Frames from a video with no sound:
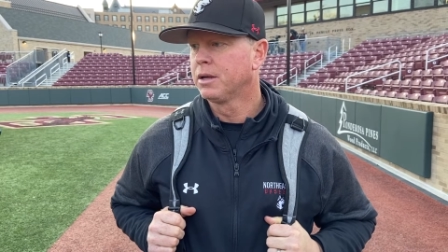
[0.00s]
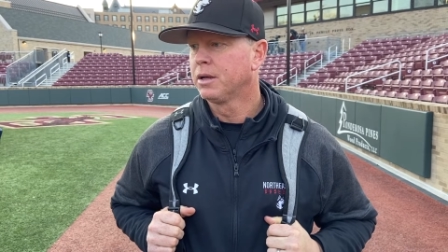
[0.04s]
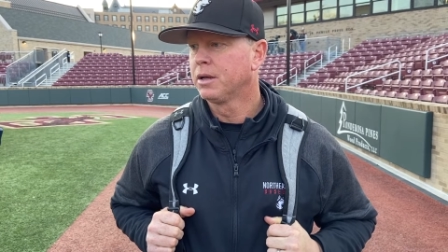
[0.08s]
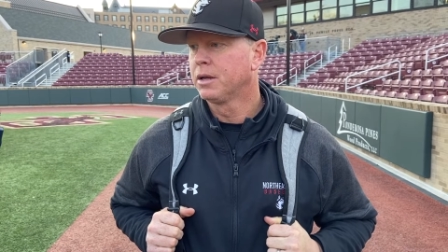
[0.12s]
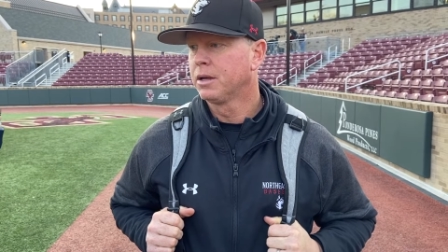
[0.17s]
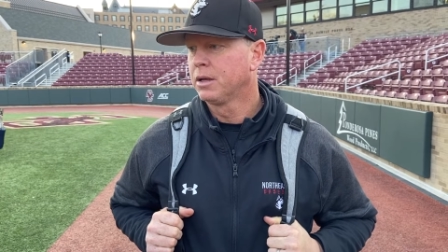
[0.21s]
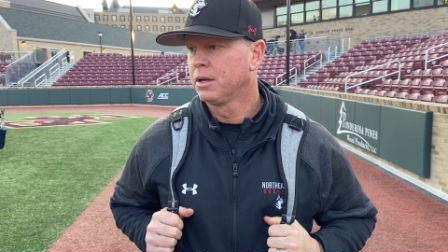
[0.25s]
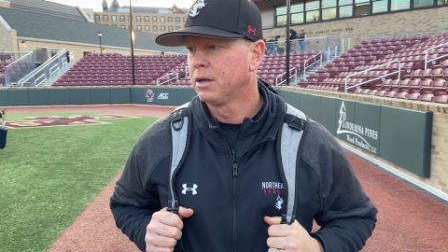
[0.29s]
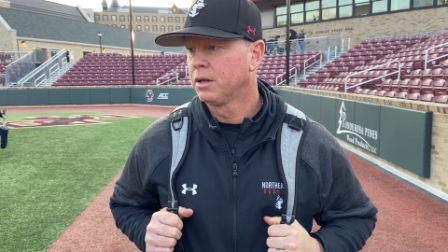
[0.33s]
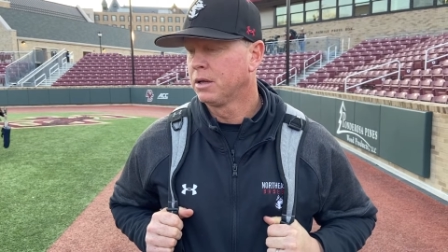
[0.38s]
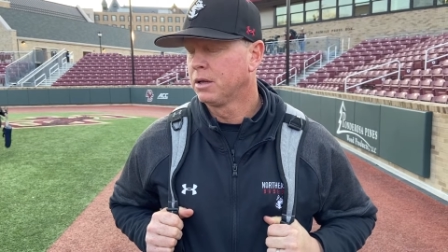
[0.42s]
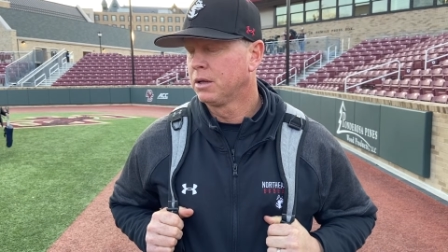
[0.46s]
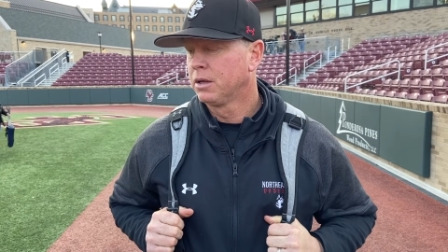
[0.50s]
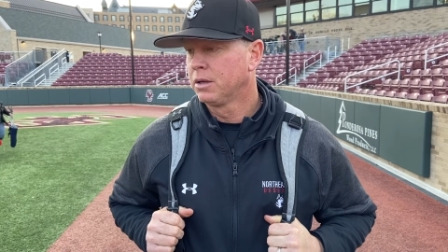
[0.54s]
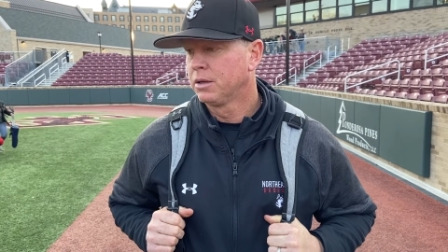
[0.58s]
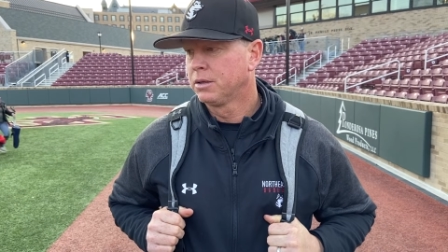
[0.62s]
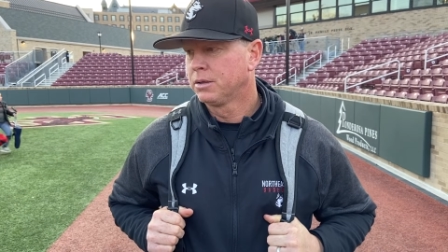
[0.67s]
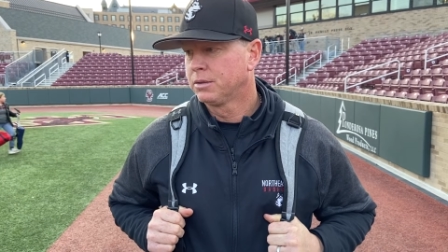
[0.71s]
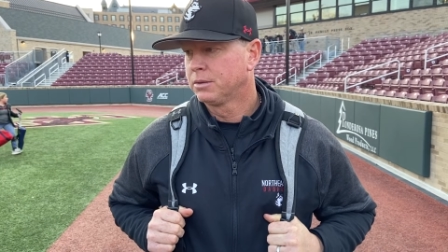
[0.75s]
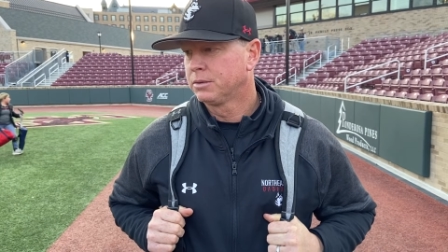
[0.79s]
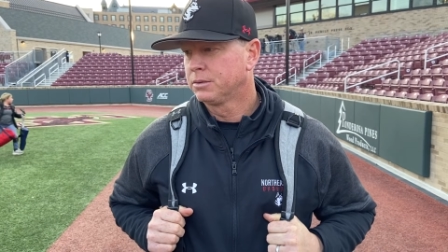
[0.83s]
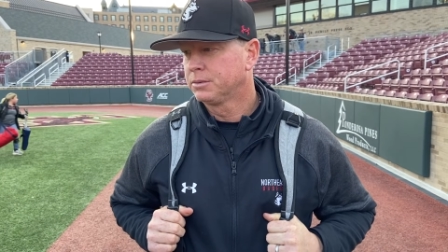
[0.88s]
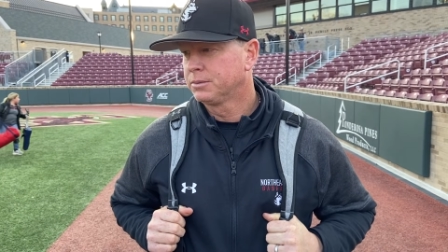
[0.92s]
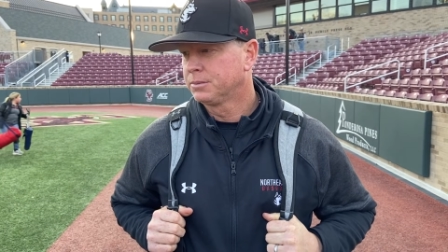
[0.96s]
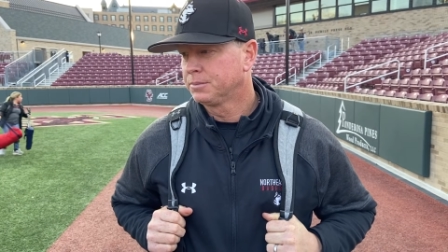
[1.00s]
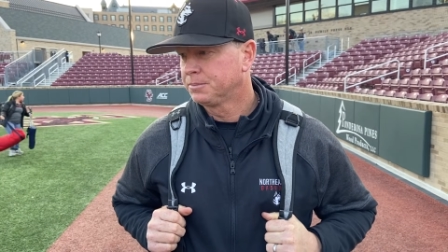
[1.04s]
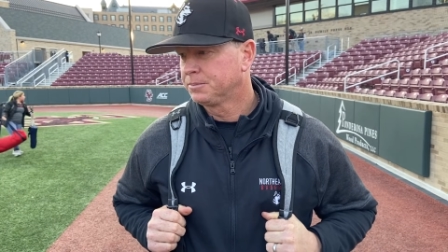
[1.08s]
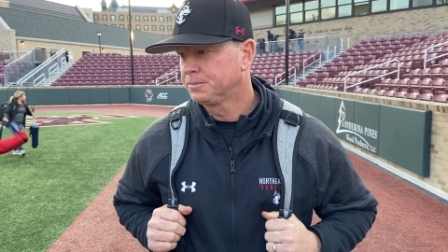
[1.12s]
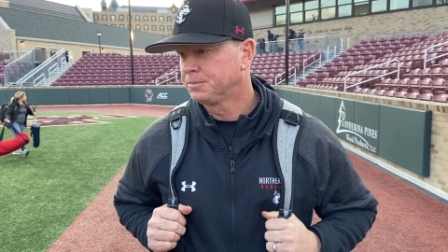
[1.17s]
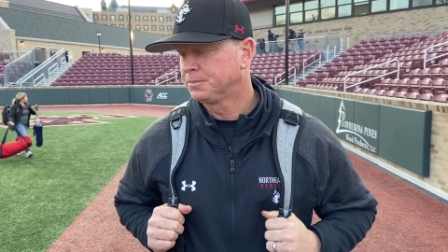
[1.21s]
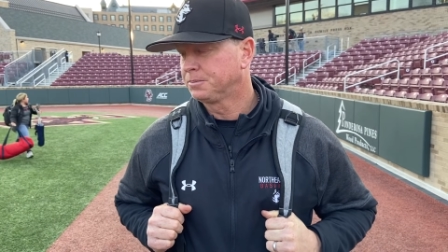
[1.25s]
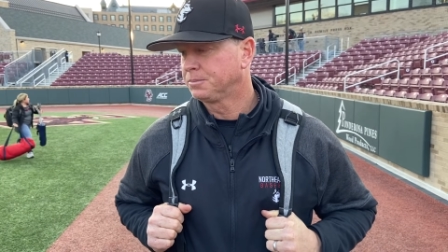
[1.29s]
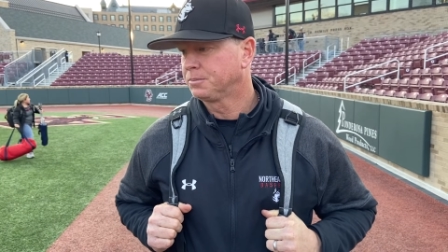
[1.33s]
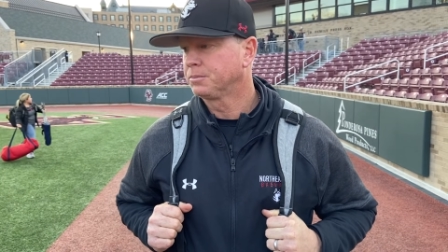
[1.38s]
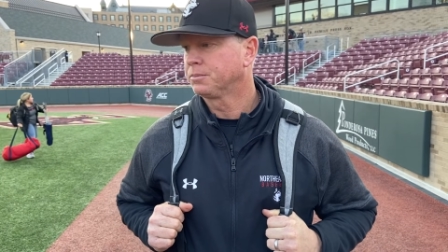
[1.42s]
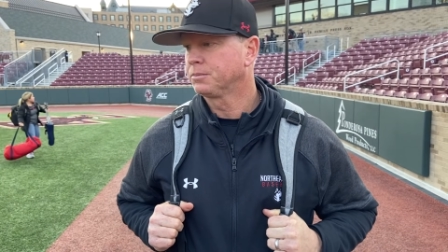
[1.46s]
obviously the, the weekend
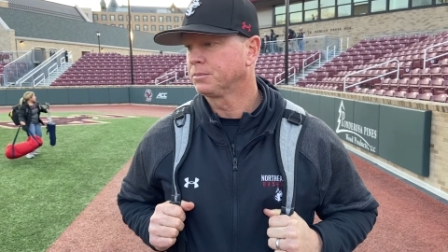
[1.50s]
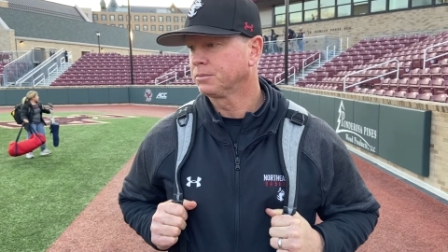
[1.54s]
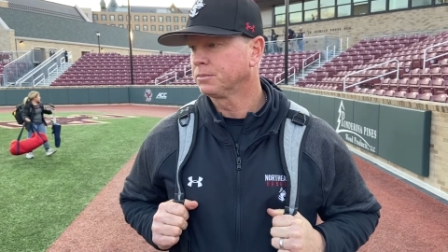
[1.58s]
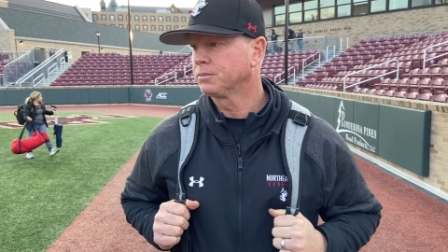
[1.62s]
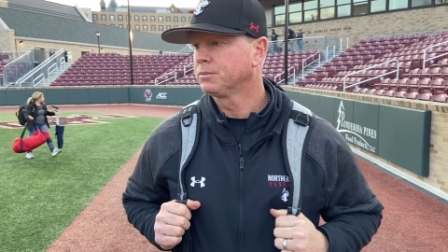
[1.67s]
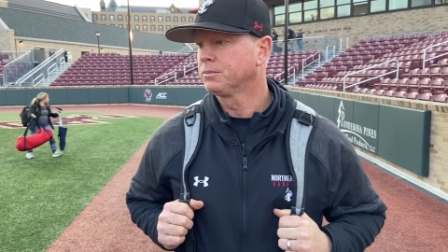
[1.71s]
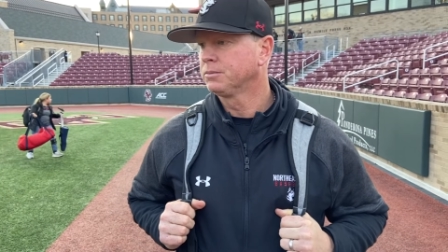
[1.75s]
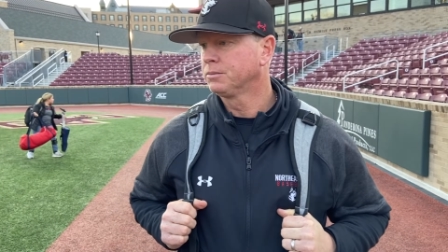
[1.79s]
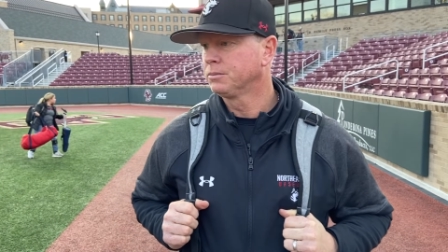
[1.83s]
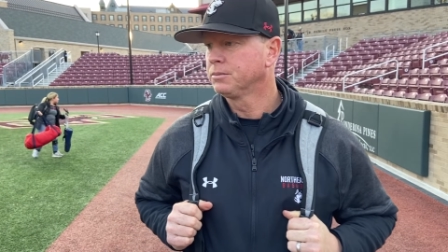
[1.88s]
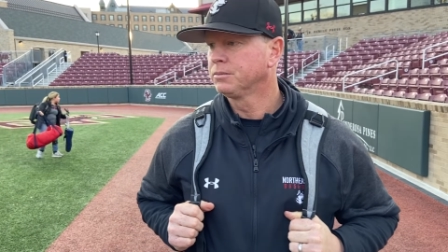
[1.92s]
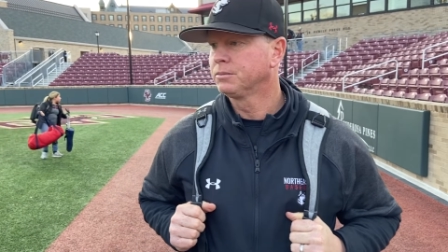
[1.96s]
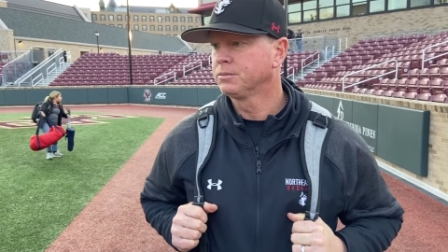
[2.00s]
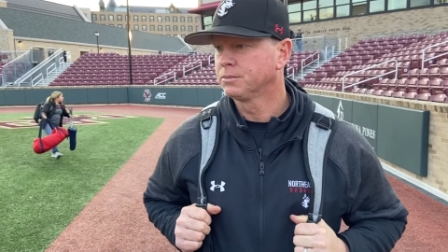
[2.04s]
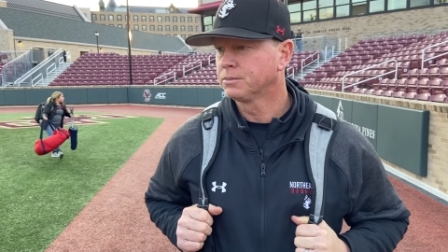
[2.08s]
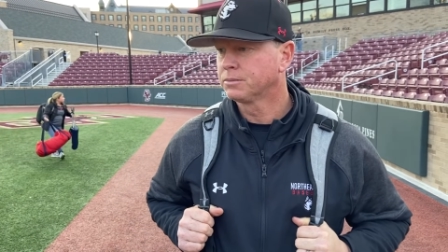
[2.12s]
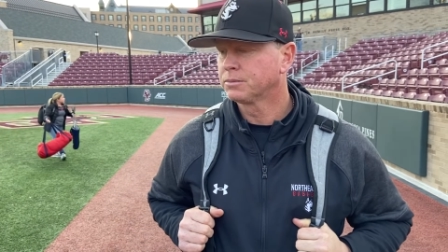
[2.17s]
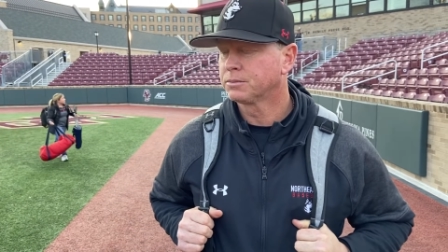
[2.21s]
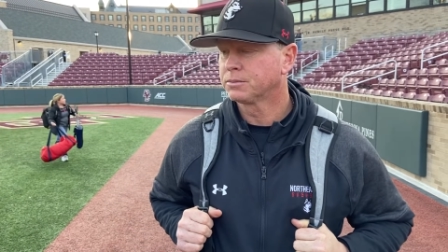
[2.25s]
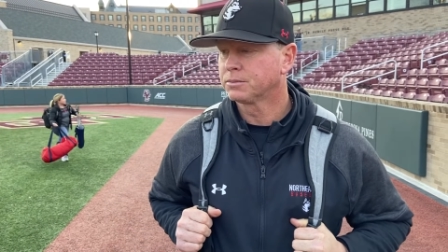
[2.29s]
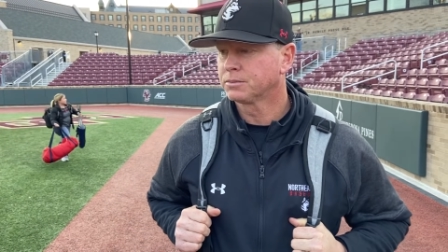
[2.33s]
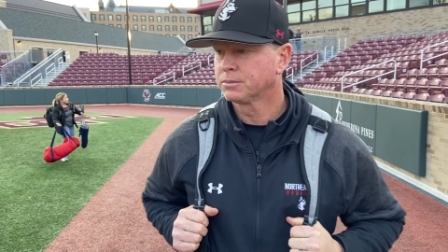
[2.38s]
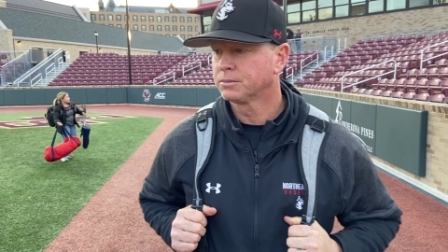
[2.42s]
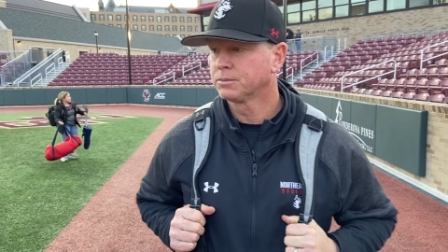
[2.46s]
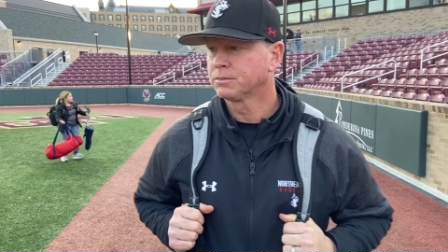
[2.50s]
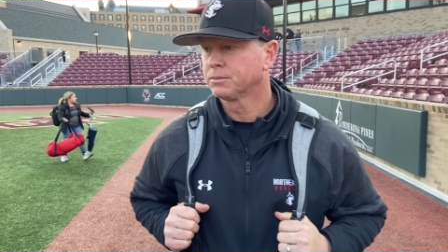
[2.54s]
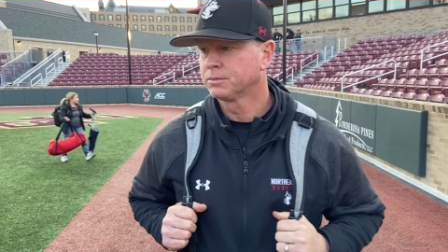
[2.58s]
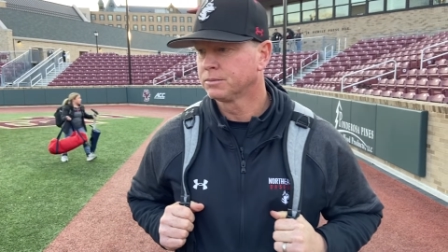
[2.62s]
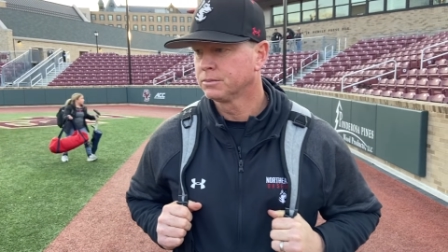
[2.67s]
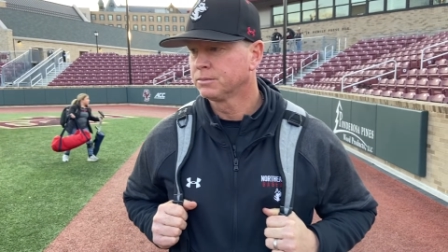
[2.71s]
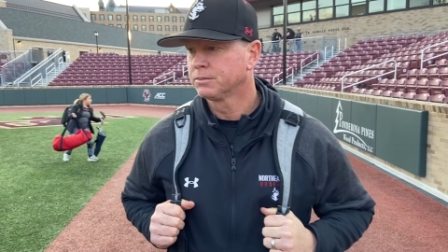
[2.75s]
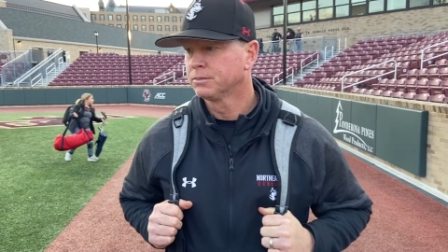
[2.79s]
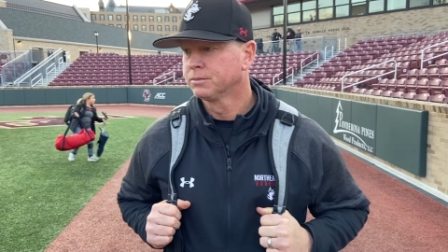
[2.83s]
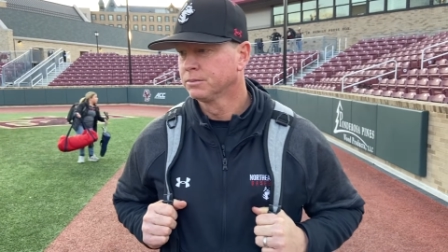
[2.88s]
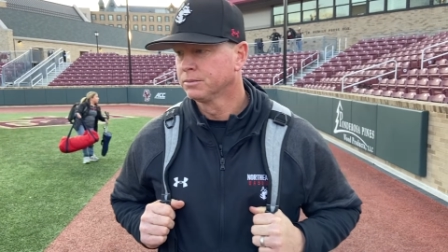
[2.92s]
pass didn't go the way that you wanted, but uh,